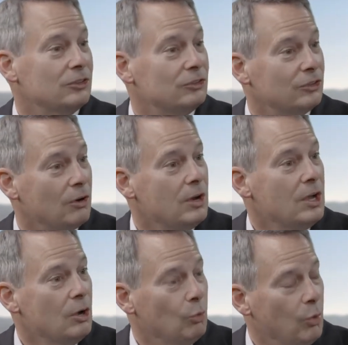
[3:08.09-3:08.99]
And so
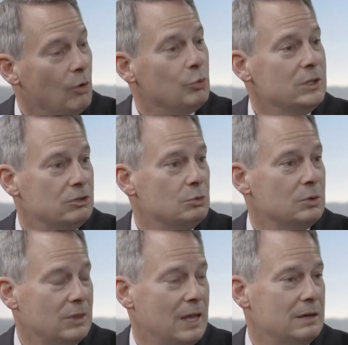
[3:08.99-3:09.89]
what we do
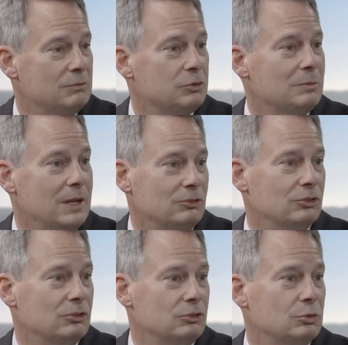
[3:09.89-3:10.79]
with that
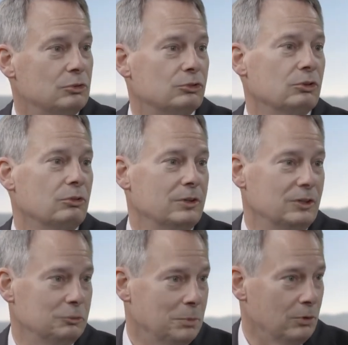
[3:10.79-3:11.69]
information to ensure that
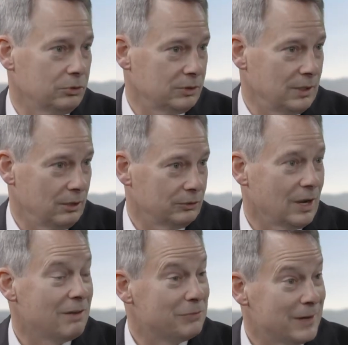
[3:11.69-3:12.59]
it's both held
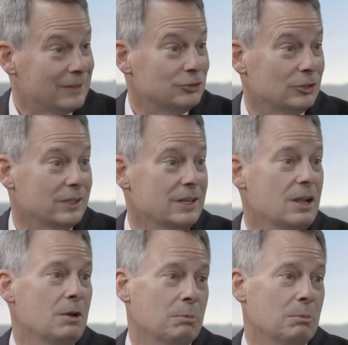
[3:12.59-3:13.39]
confidentially